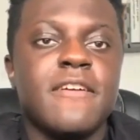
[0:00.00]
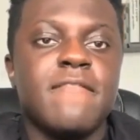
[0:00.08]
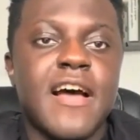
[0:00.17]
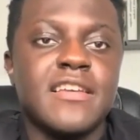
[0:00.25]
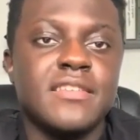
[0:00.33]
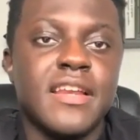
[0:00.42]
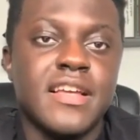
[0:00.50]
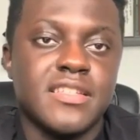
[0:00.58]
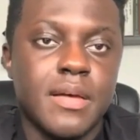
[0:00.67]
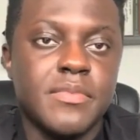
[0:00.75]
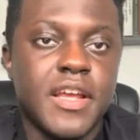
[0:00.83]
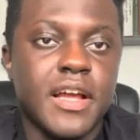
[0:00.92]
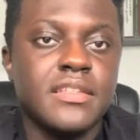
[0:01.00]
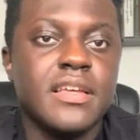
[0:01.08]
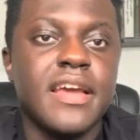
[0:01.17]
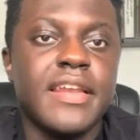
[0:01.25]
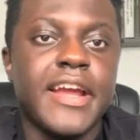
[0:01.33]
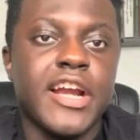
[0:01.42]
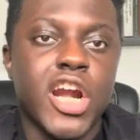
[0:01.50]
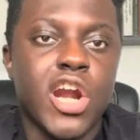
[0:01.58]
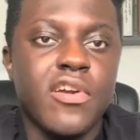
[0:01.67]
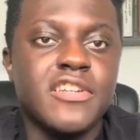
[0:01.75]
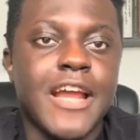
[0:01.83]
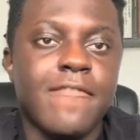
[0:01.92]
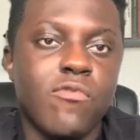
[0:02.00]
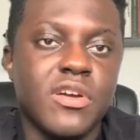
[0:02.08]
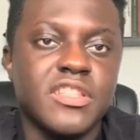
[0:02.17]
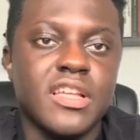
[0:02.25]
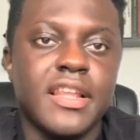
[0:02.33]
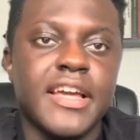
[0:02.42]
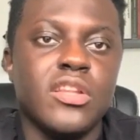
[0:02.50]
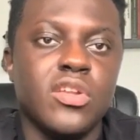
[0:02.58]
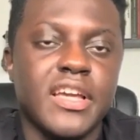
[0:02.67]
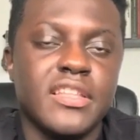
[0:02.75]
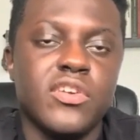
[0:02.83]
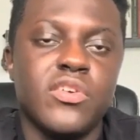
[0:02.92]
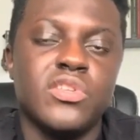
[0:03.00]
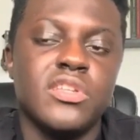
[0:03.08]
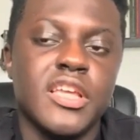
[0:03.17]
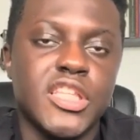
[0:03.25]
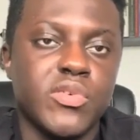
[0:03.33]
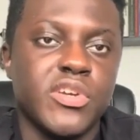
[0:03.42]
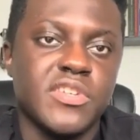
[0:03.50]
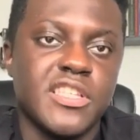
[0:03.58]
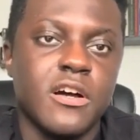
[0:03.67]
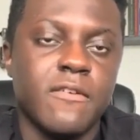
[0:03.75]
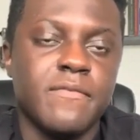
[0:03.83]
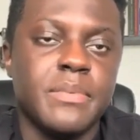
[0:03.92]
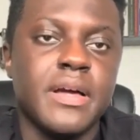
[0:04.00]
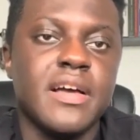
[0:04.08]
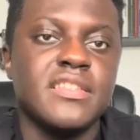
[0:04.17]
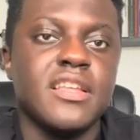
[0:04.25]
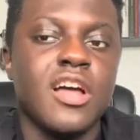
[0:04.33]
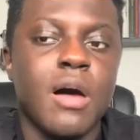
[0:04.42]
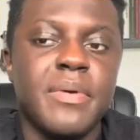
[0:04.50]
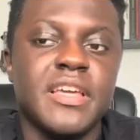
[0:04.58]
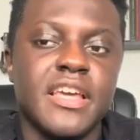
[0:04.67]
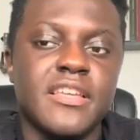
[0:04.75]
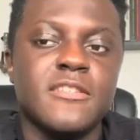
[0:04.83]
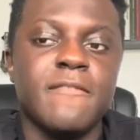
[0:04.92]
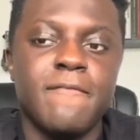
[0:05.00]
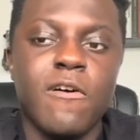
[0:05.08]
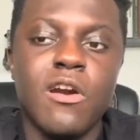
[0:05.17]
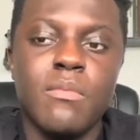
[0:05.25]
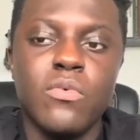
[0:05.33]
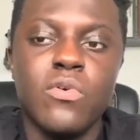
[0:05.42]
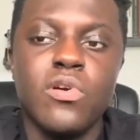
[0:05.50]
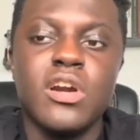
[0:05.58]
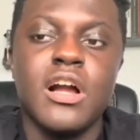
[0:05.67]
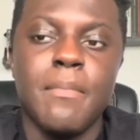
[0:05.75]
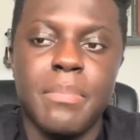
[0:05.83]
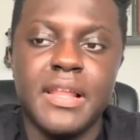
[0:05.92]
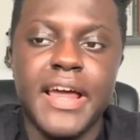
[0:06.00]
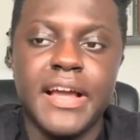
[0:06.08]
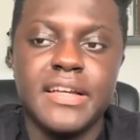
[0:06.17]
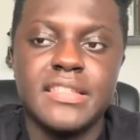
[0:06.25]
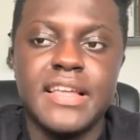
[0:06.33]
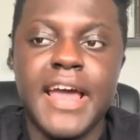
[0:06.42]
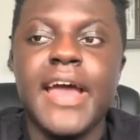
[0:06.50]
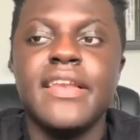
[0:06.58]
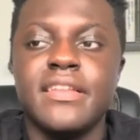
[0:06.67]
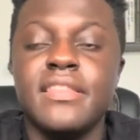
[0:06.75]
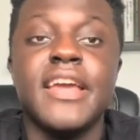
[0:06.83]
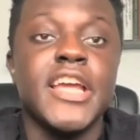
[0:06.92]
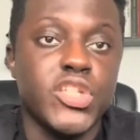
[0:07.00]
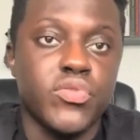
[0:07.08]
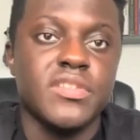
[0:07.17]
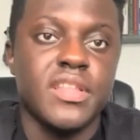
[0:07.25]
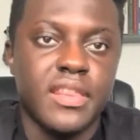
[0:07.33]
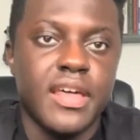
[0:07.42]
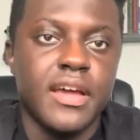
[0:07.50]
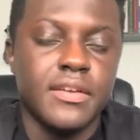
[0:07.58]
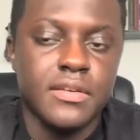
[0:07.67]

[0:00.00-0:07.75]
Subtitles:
fascinating subject, and I encourage everyone to like look into it yourself. Because the topic is far more complex and dangerous than that.